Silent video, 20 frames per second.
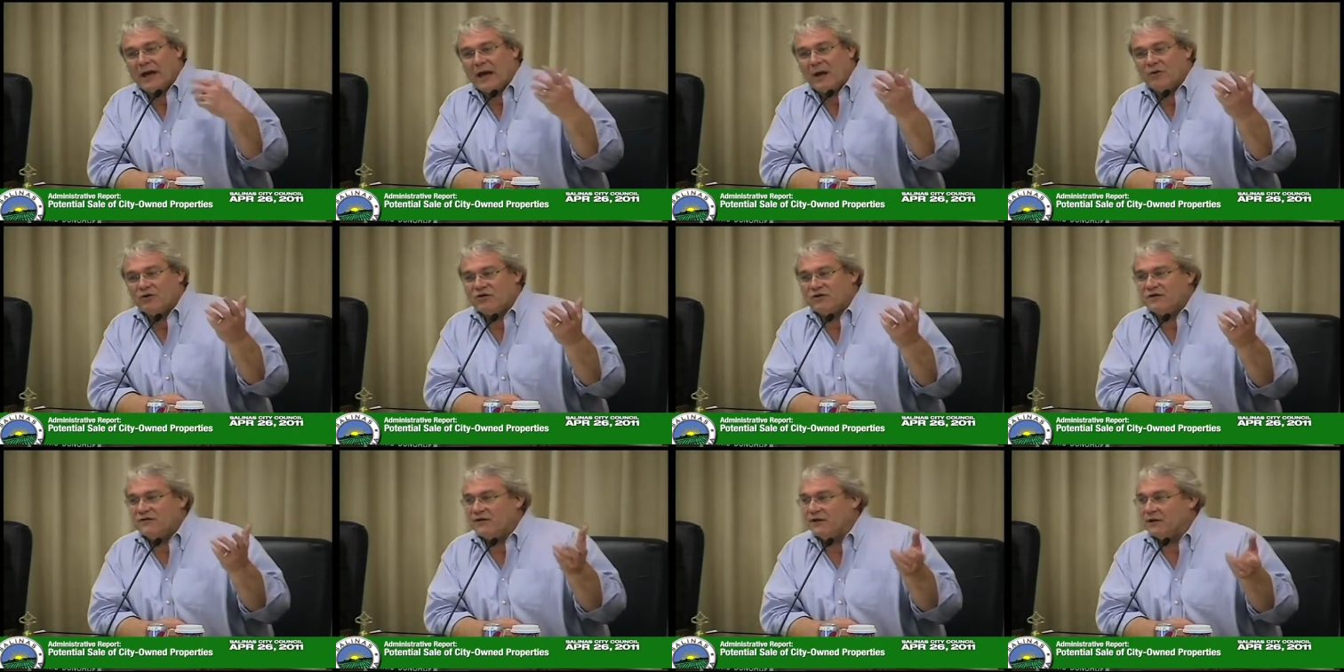how would
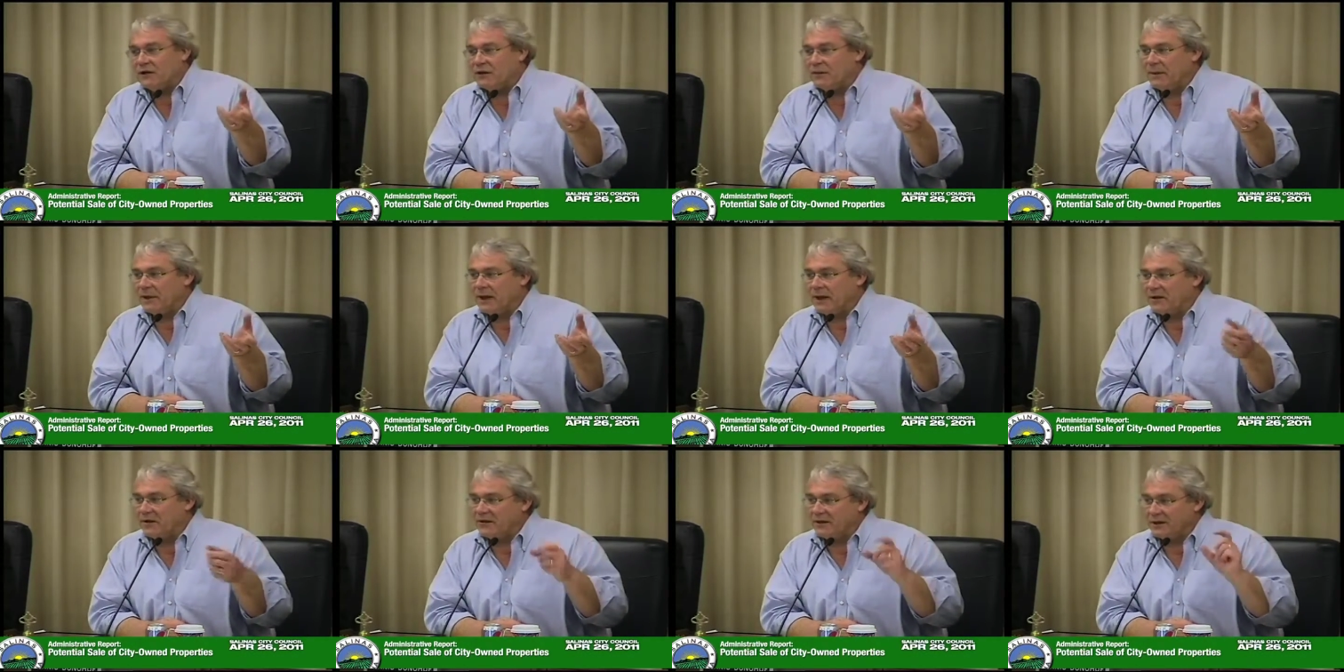you feel
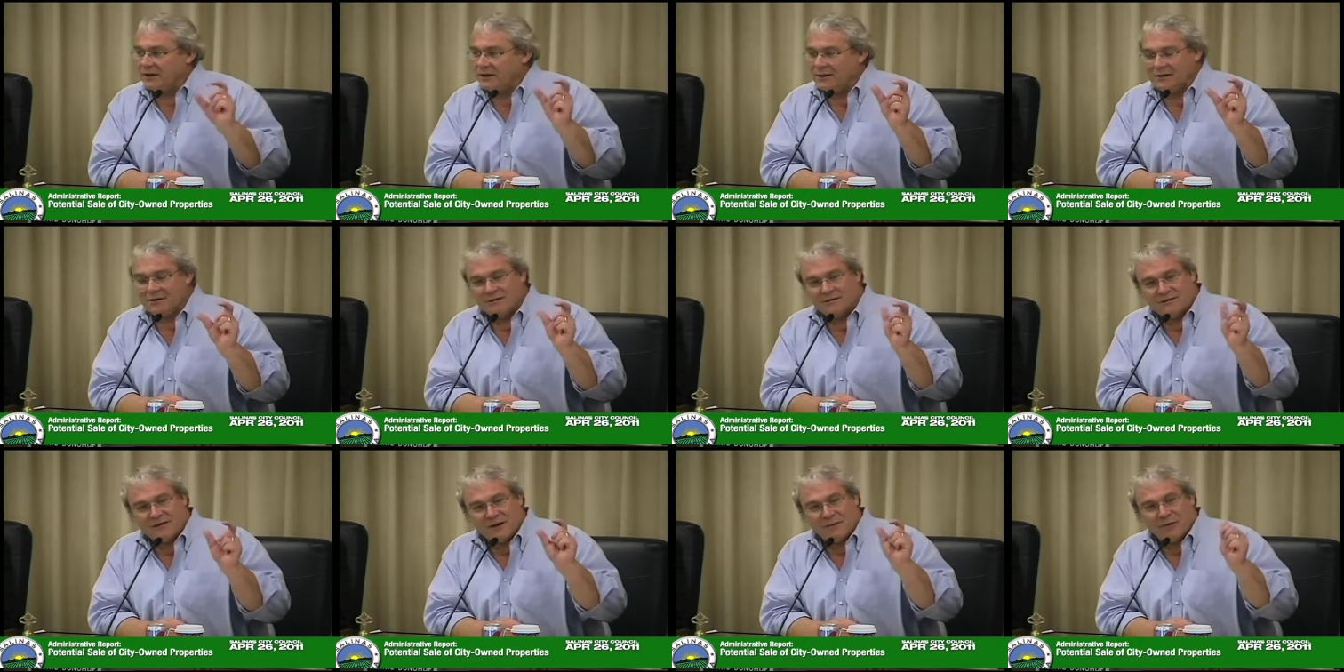about a
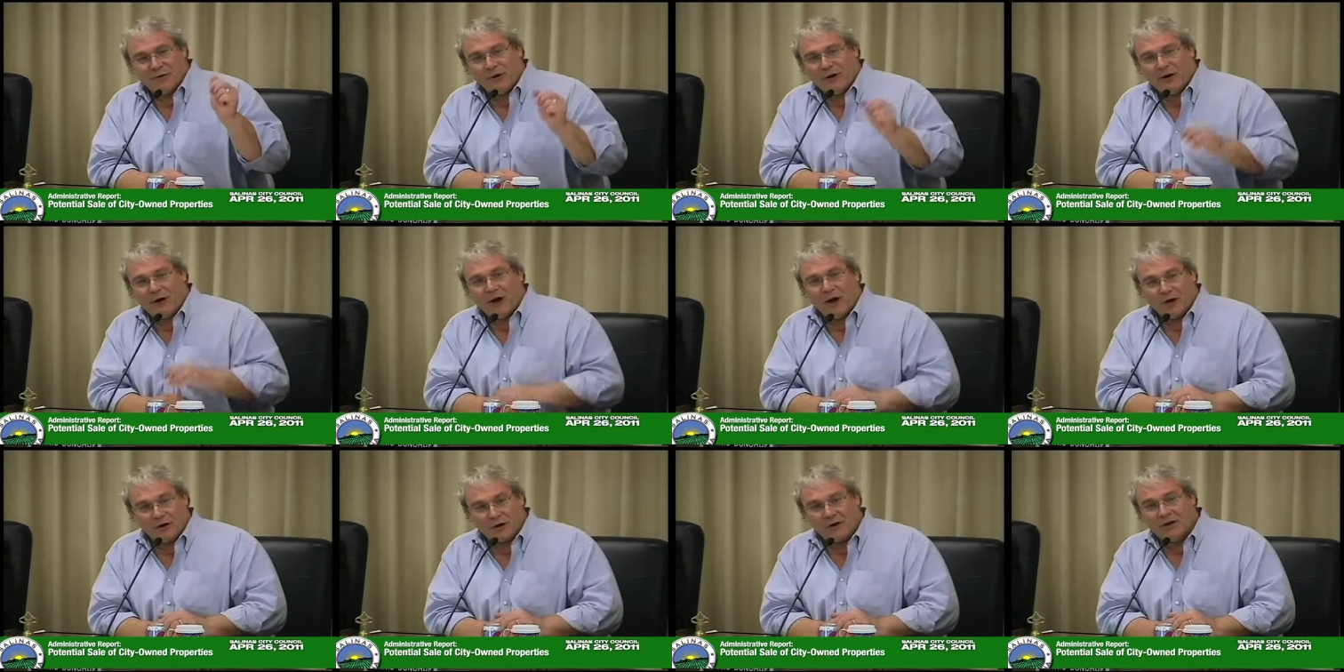temporary
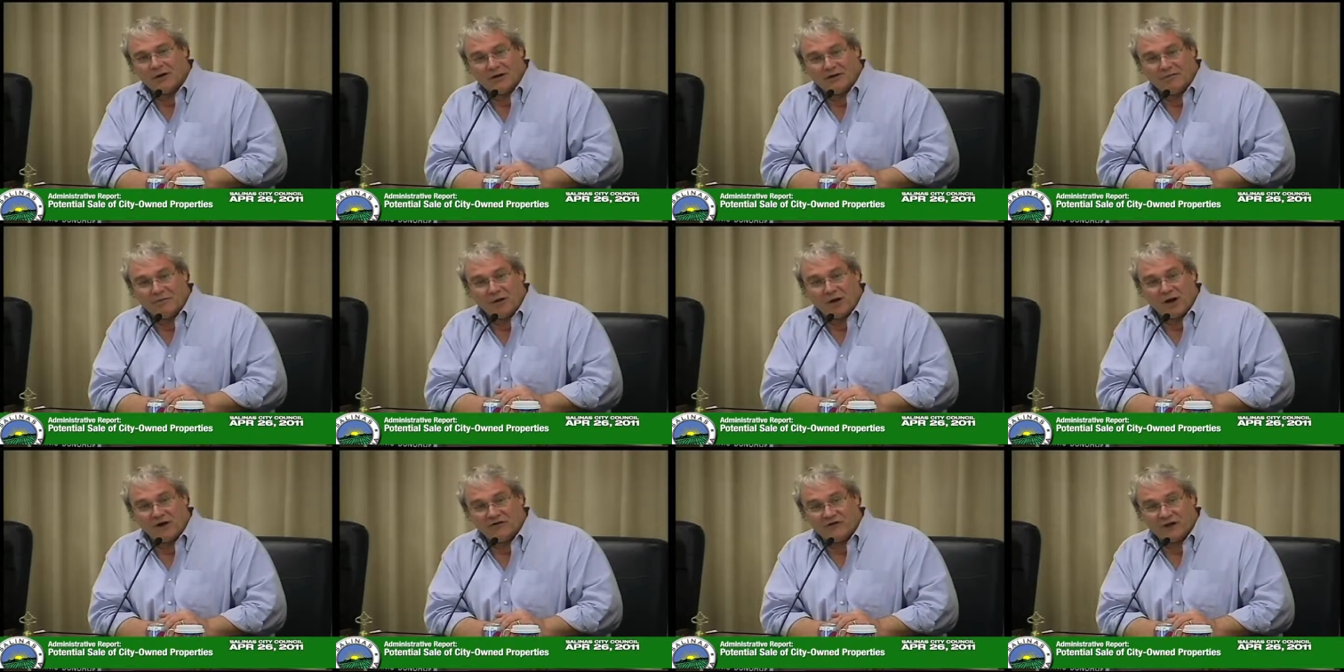autoclave
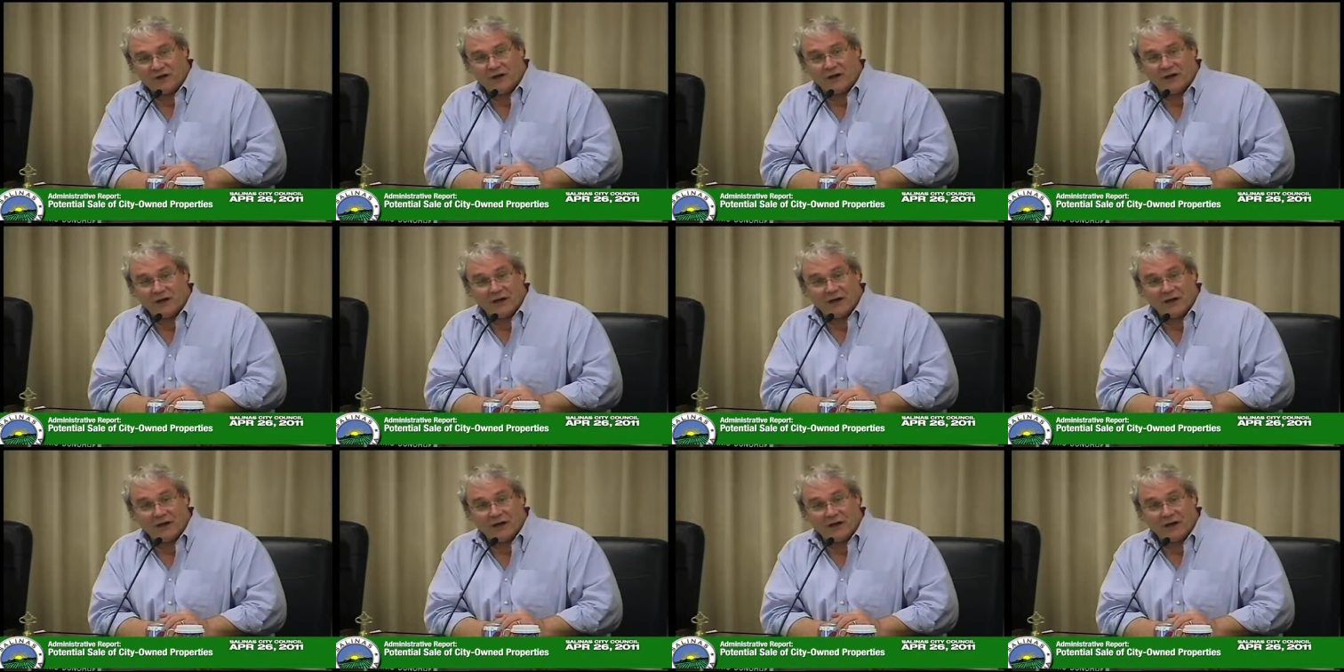project?